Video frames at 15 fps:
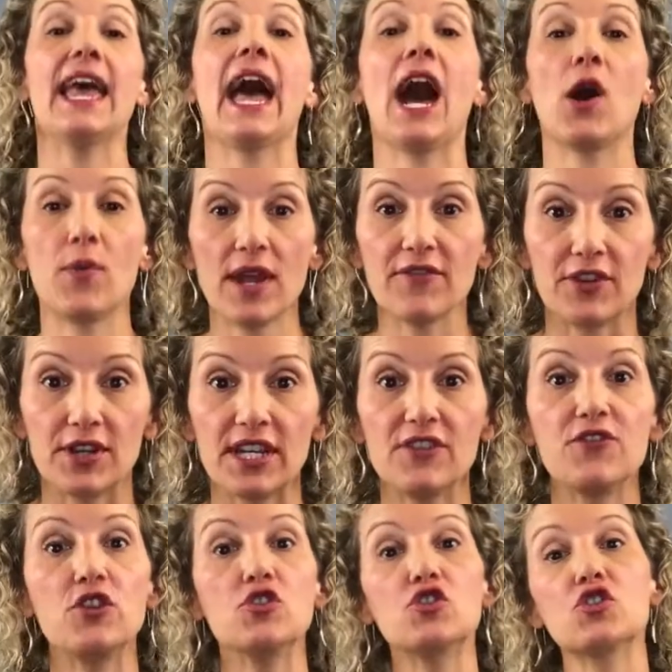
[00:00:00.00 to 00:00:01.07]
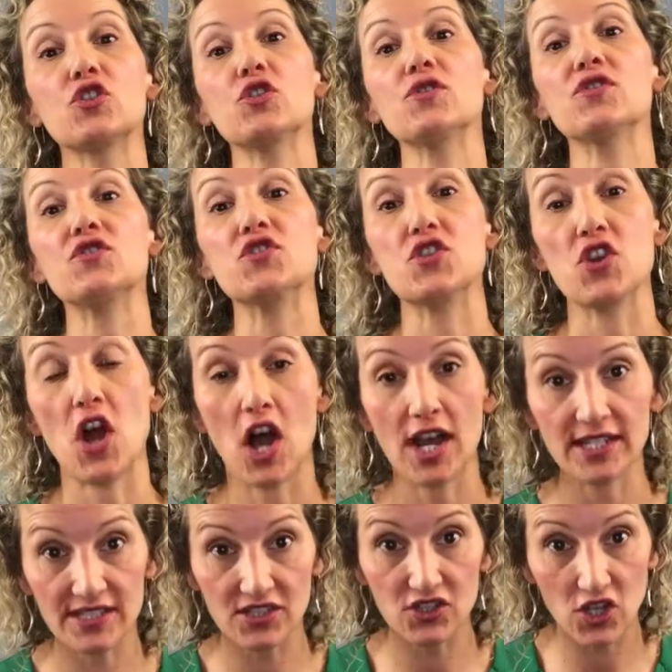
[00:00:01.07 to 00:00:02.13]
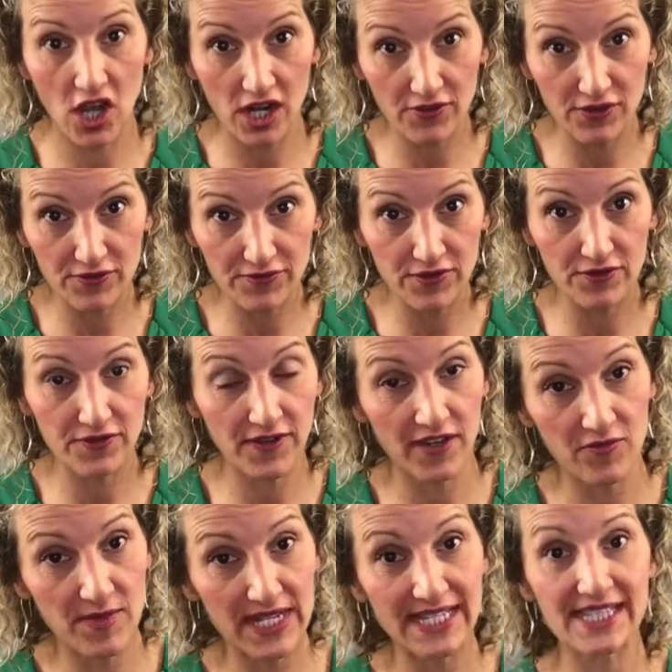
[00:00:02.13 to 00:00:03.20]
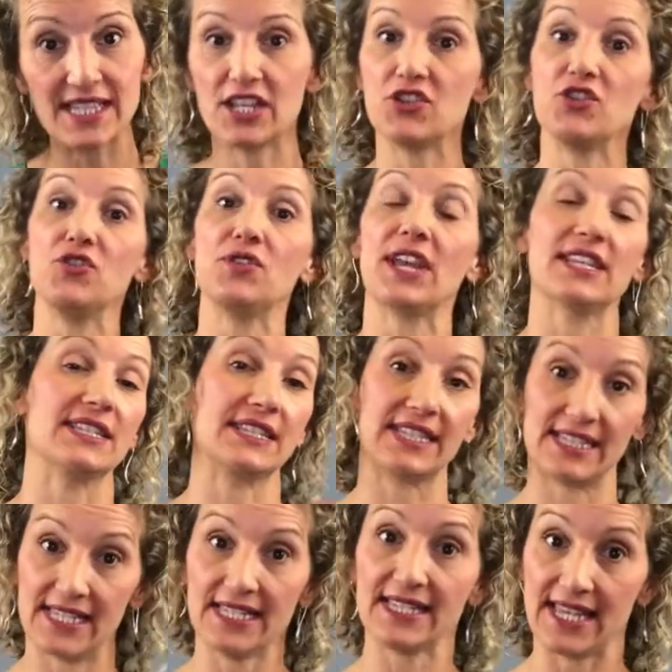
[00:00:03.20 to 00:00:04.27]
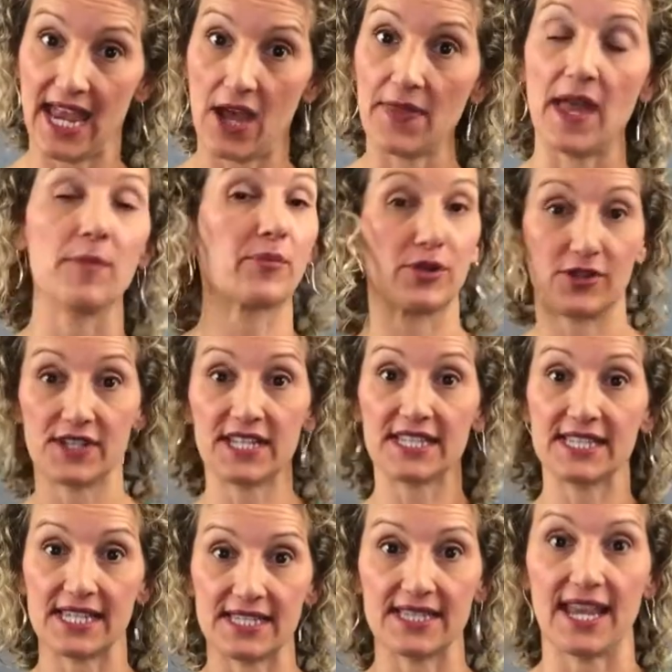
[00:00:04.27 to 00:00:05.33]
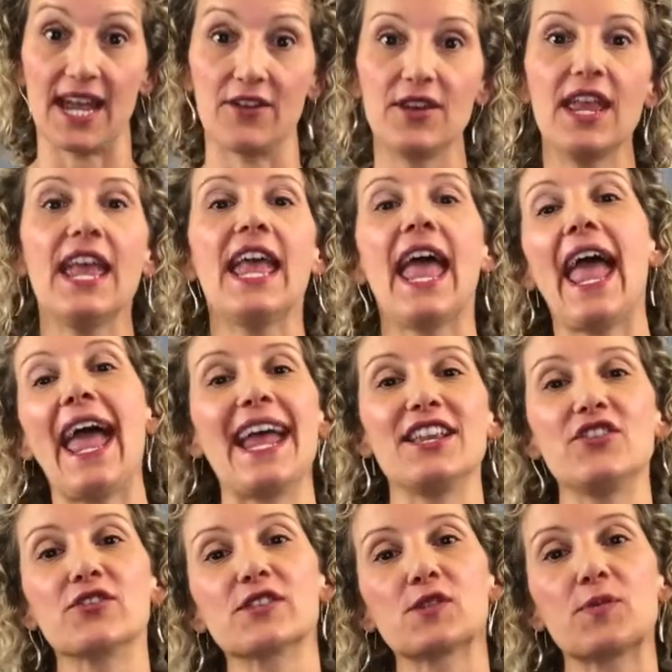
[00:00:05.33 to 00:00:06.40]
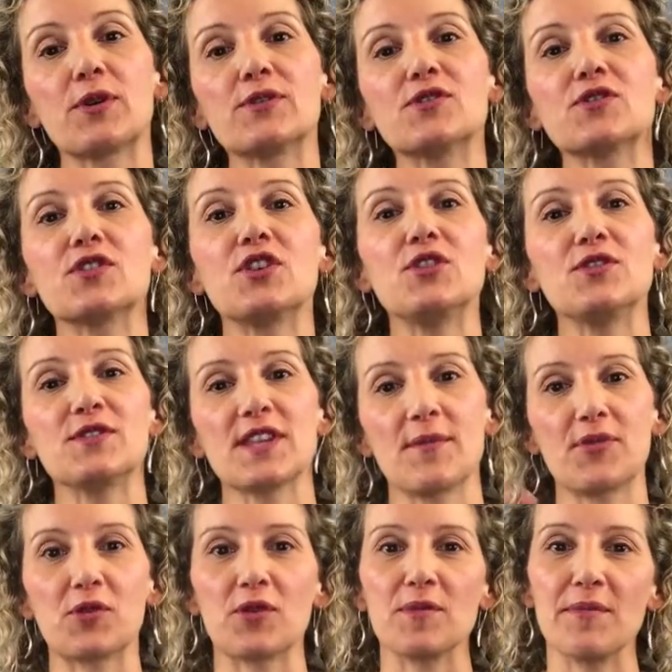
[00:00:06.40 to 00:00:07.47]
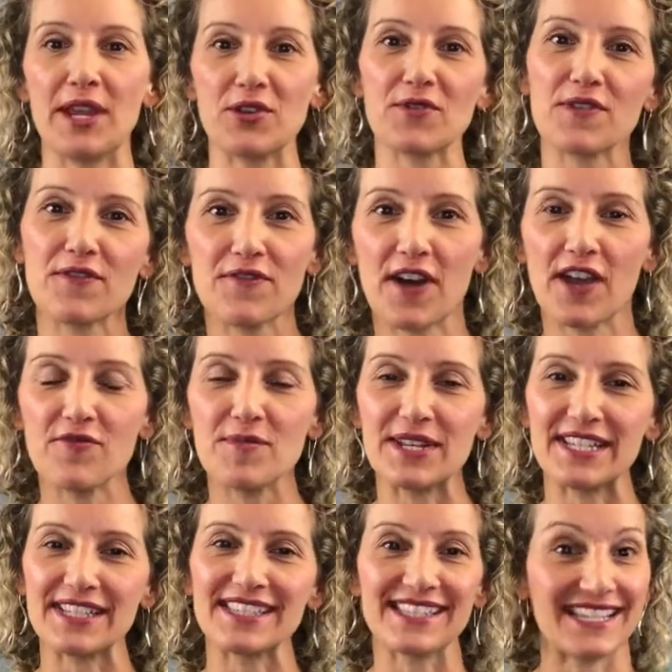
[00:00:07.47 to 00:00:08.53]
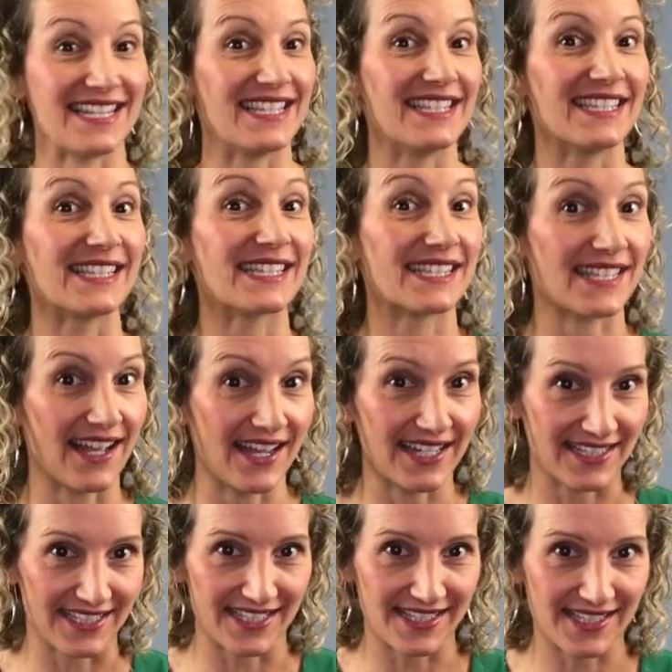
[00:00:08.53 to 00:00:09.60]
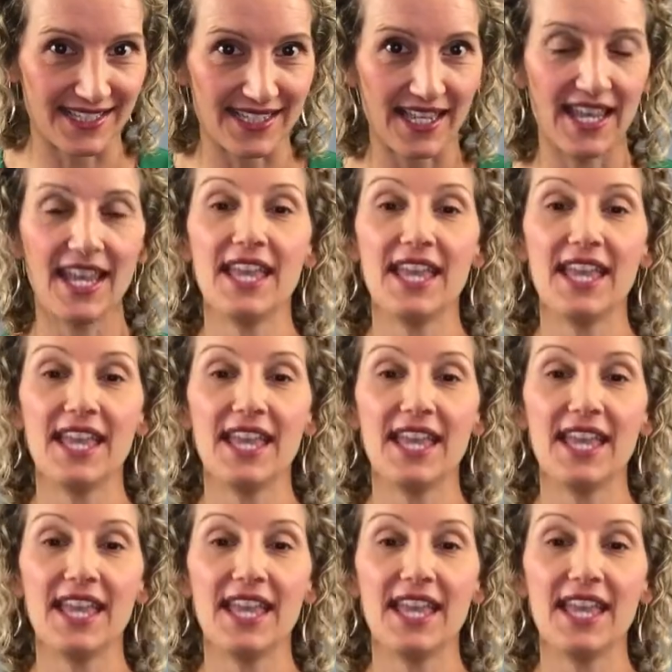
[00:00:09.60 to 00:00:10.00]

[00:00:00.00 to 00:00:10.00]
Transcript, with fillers: However, if you choose not to talk for full five minutes, then you can sit down, that person can sit down, and you're supposed to use up the remainder of the five minutes in silence.